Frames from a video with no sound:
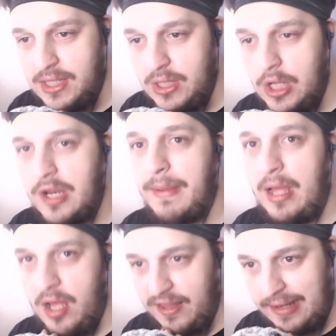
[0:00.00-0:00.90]
learning about
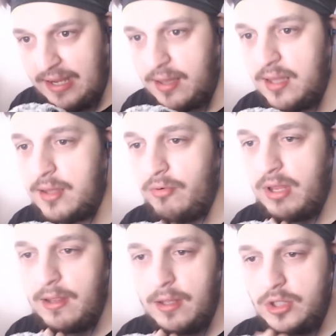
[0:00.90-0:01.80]
Arthlad's
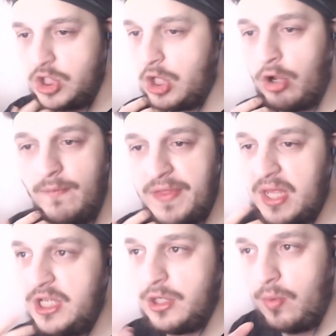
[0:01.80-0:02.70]
history. Just the
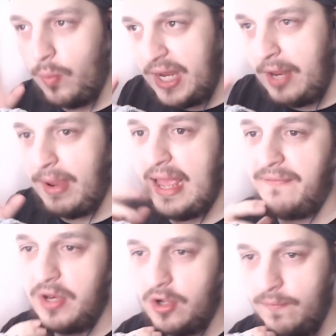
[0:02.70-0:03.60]
conversation, where they were
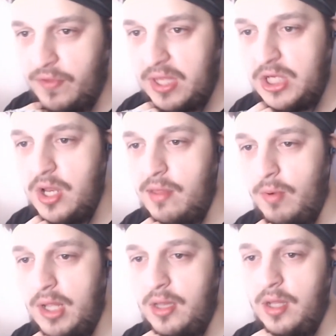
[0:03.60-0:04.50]
having the conversation as
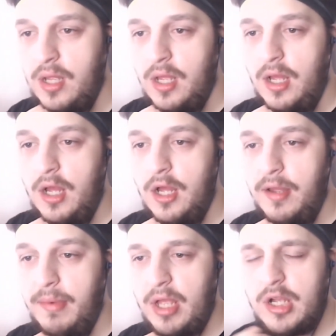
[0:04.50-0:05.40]
well.
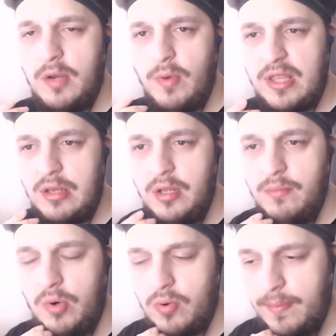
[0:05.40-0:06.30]
I can't wait to learn
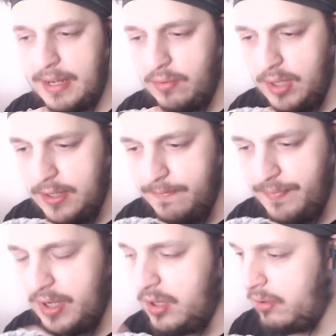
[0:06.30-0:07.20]
more about,
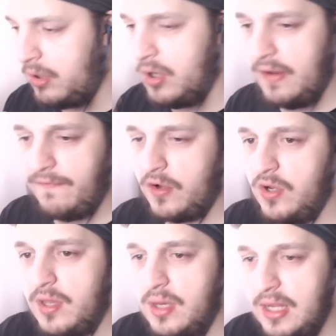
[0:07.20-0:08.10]
oh God, I've forgotten
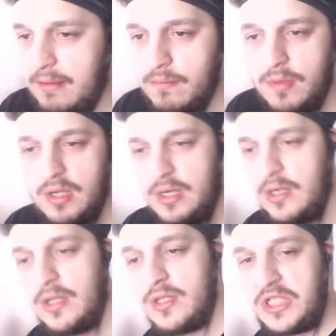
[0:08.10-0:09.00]
his name.
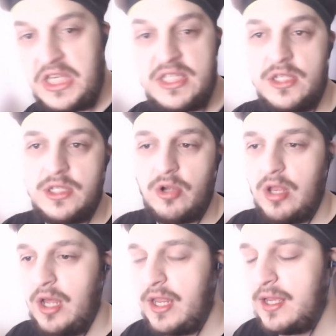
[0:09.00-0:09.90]
Caesar's
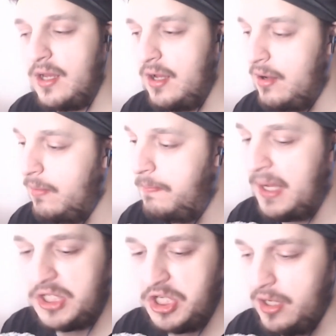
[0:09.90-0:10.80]
lookalike. Oh,
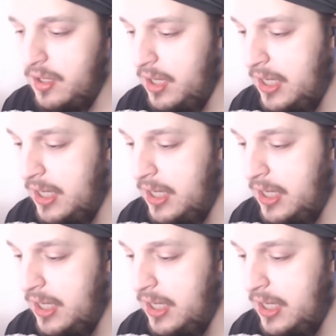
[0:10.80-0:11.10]
Butchin.